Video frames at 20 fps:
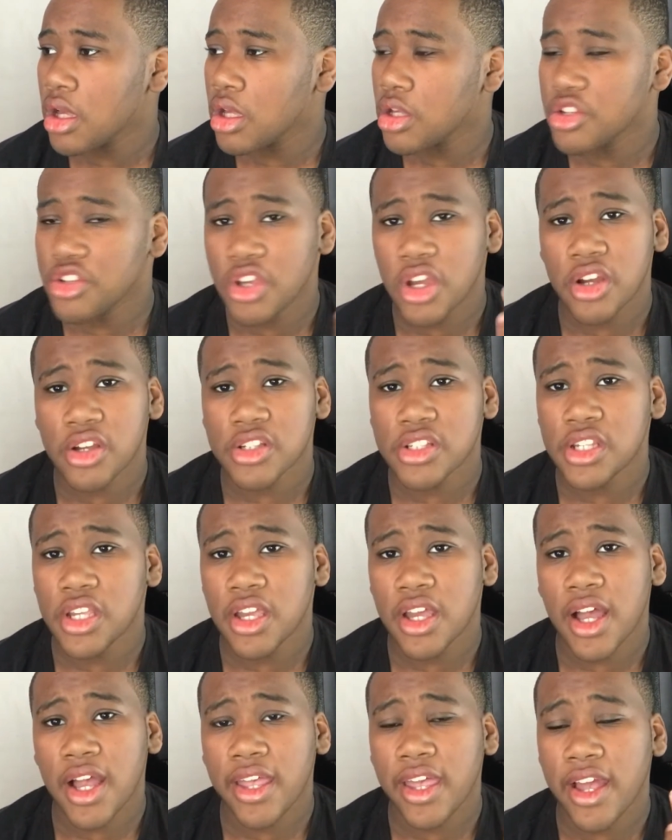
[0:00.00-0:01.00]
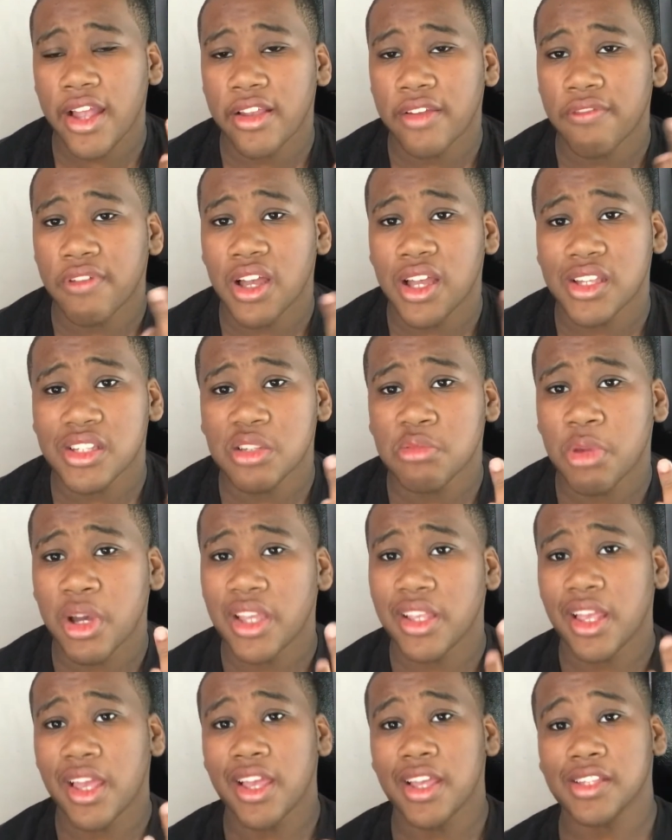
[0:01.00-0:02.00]
You know what I'm saying? I gotta find
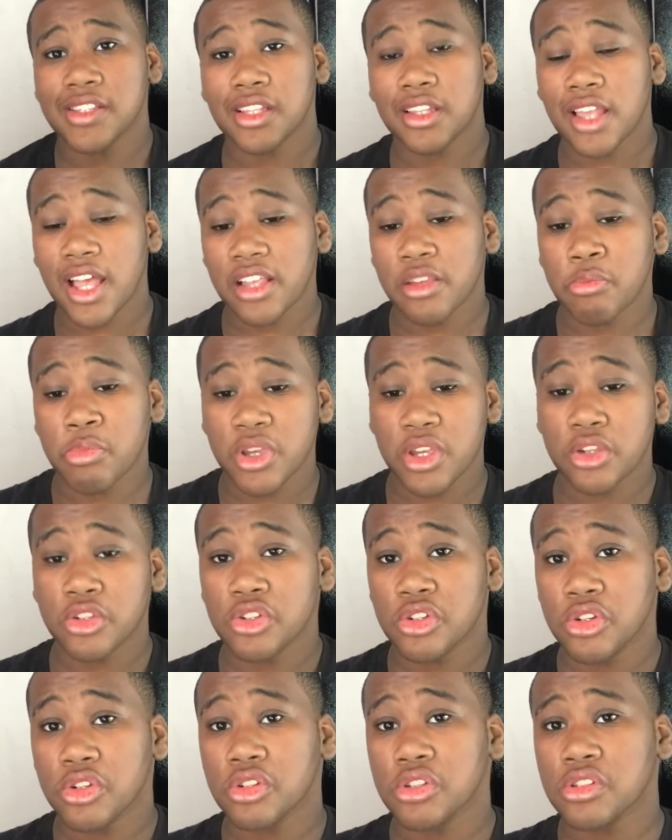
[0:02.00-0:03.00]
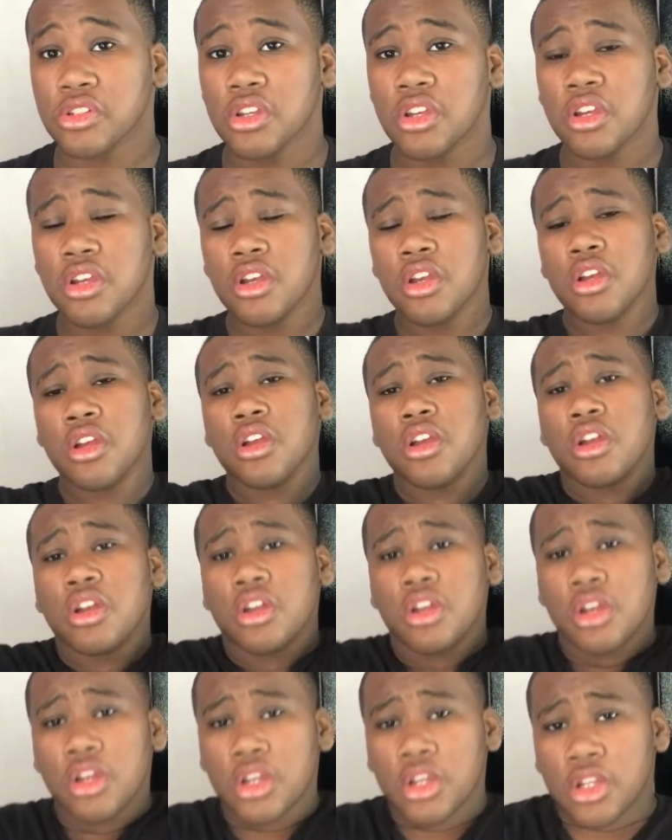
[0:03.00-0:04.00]
somebody that has a lot of pictures.
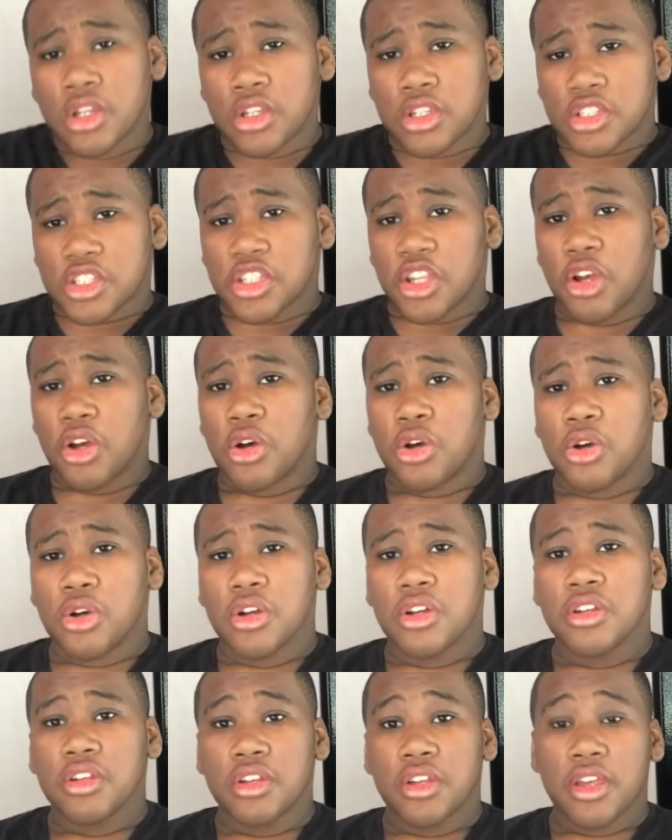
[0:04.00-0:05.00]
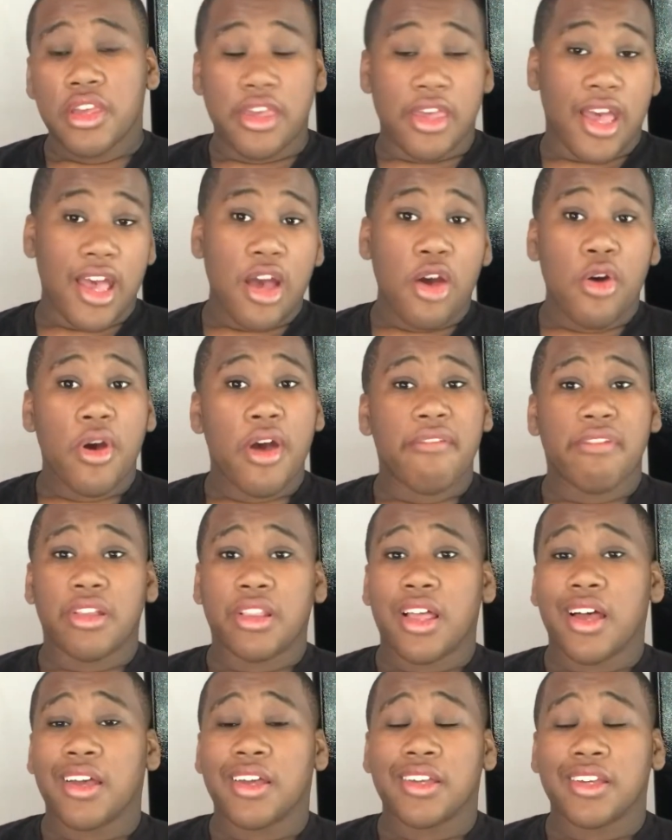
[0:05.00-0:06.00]
So, and I don't have a
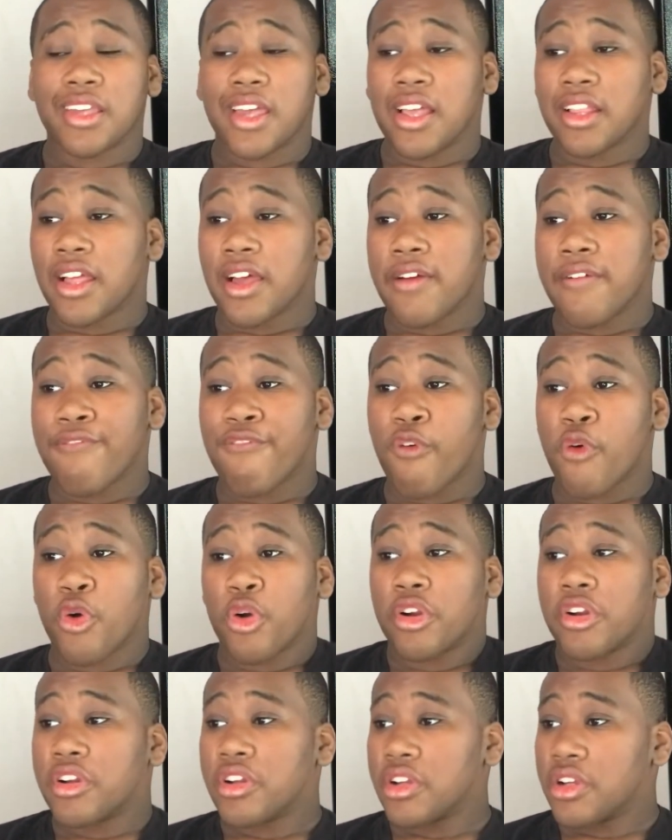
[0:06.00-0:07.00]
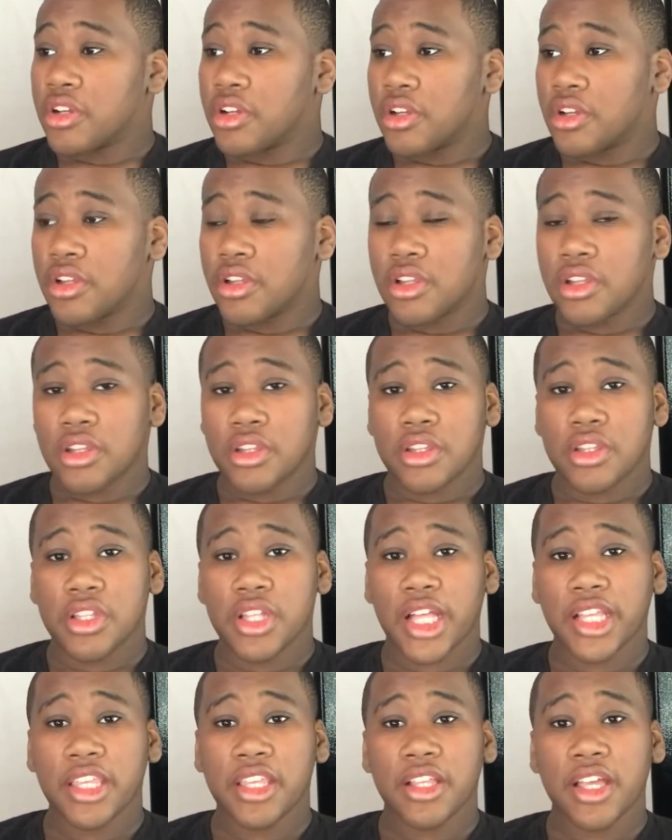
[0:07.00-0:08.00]
lot. I got like 4. And
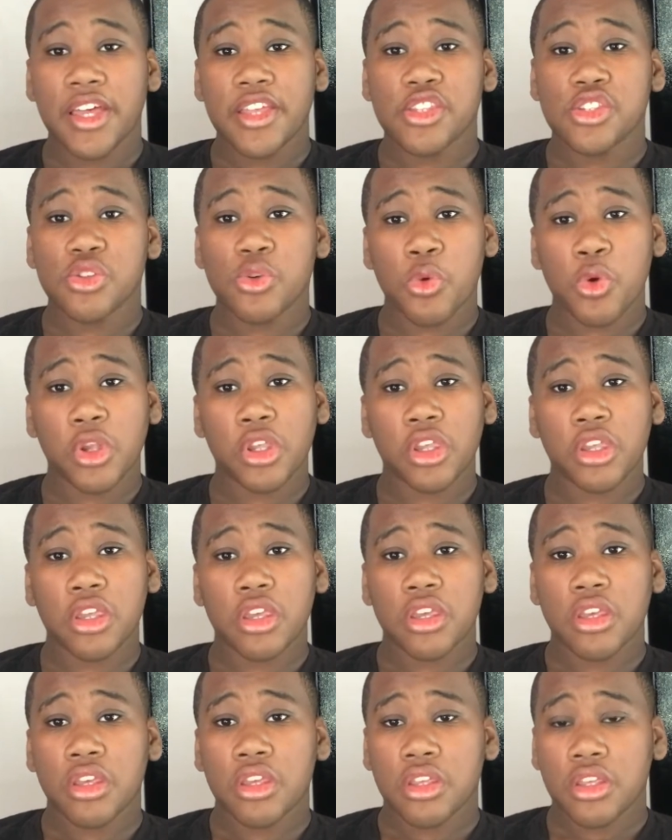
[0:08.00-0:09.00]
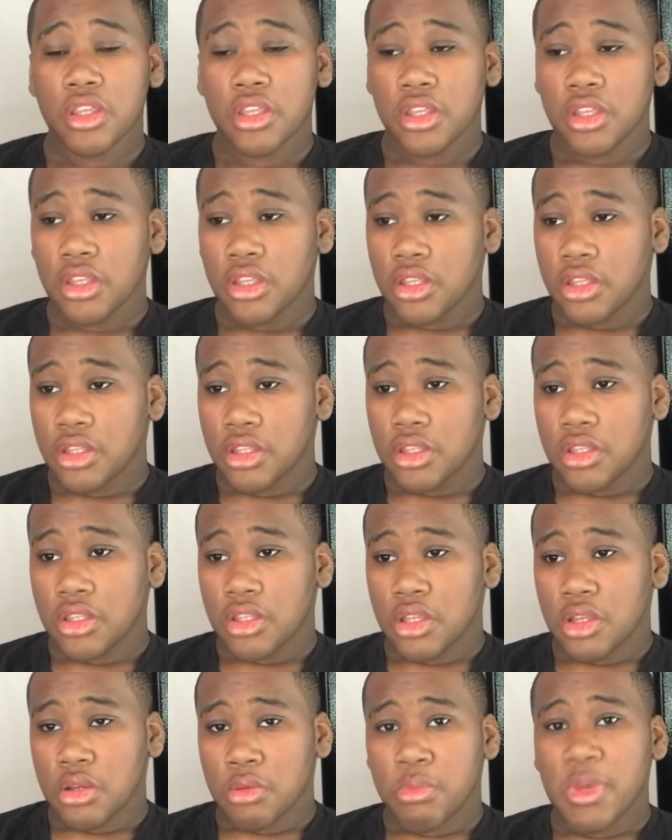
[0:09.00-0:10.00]
I need like 20.
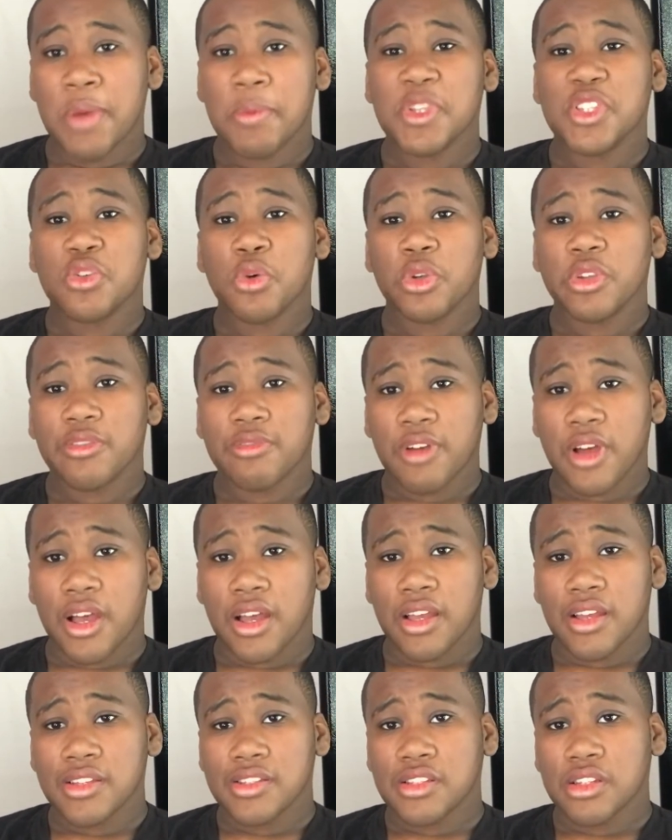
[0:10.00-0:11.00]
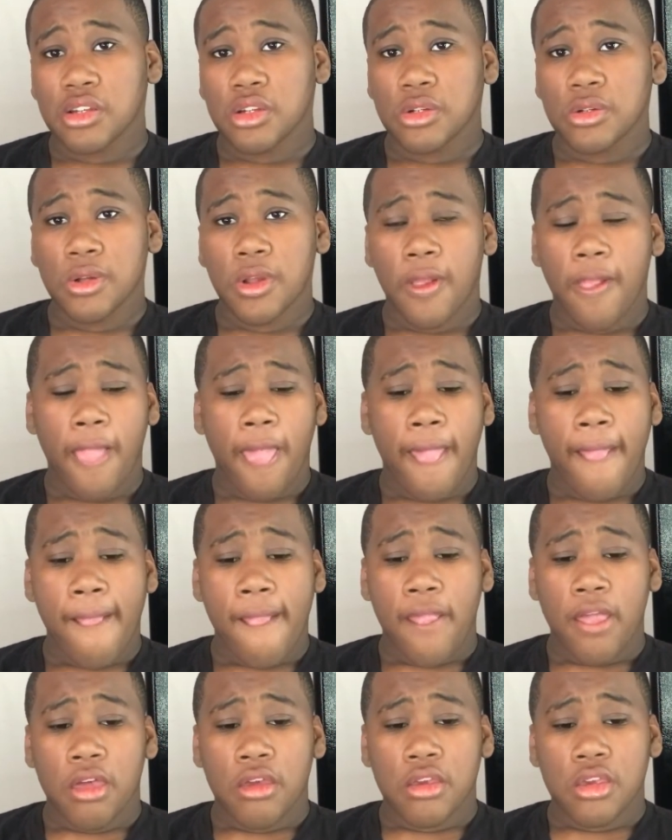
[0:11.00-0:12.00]
Maybe 25. So,
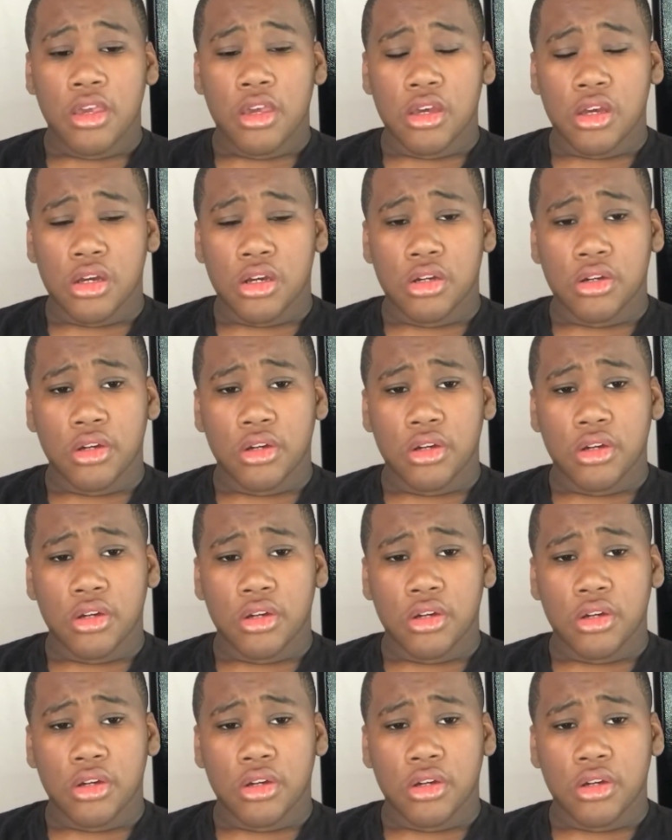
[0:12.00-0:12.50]
yeah.